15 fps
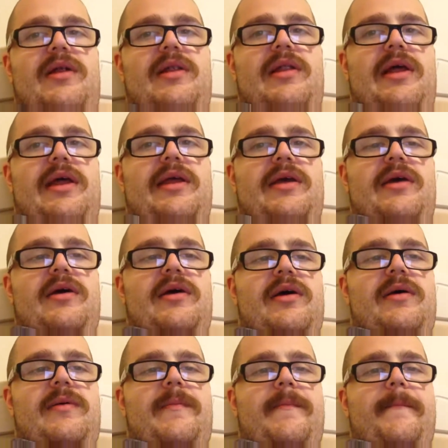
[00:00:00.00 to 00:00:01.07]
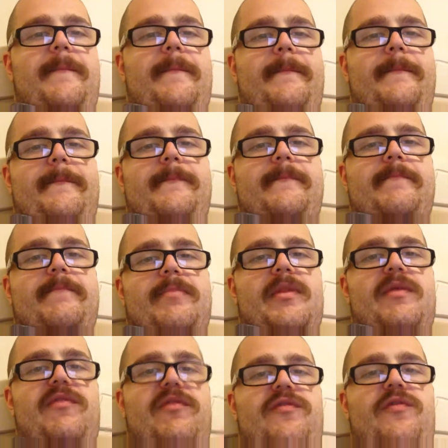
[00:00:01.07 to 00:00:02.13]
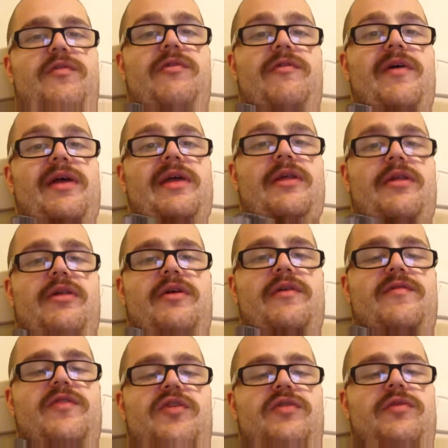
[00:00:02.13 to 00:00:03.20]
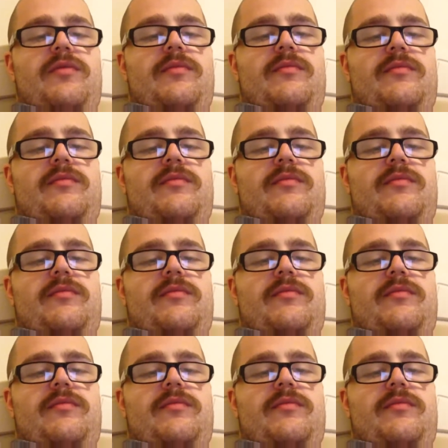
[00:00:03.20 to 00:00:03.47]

like uh, the food that he served you.